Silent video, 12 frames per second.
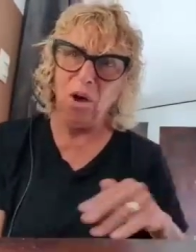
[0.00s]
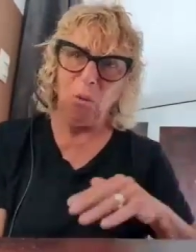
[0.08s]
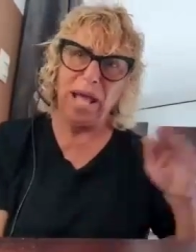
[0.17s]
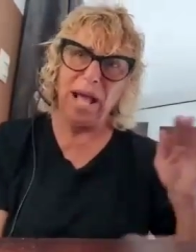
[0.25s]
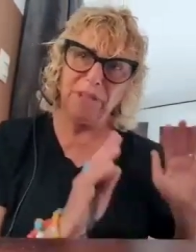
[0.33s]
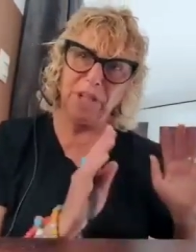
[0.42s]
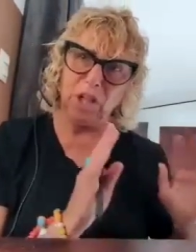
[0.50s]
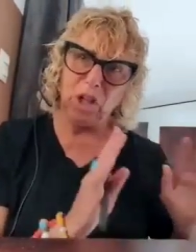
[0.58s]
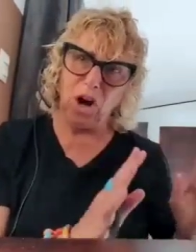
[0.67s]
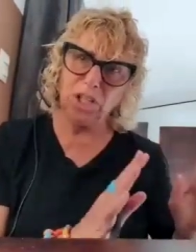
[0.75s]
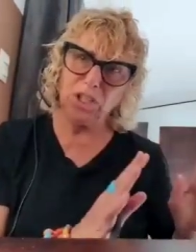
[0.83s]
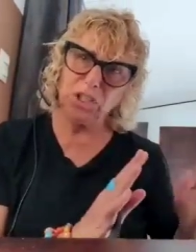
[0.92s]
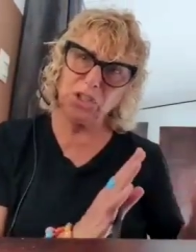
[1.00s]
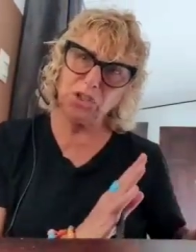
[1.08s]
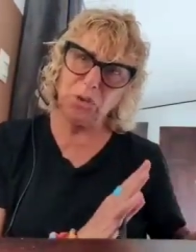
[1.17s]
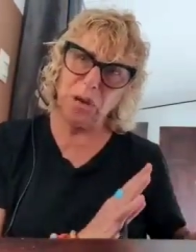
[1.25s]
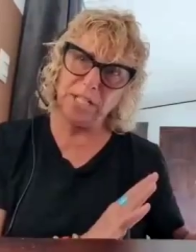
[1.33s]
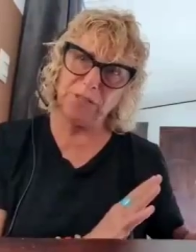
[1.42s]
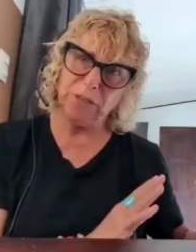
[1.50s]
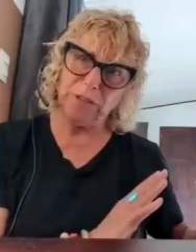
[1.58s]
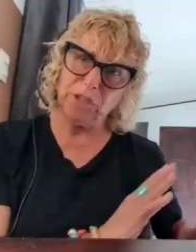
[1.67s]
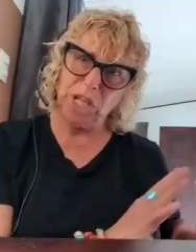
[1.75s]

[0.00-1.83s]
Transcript: we have the largest transfer of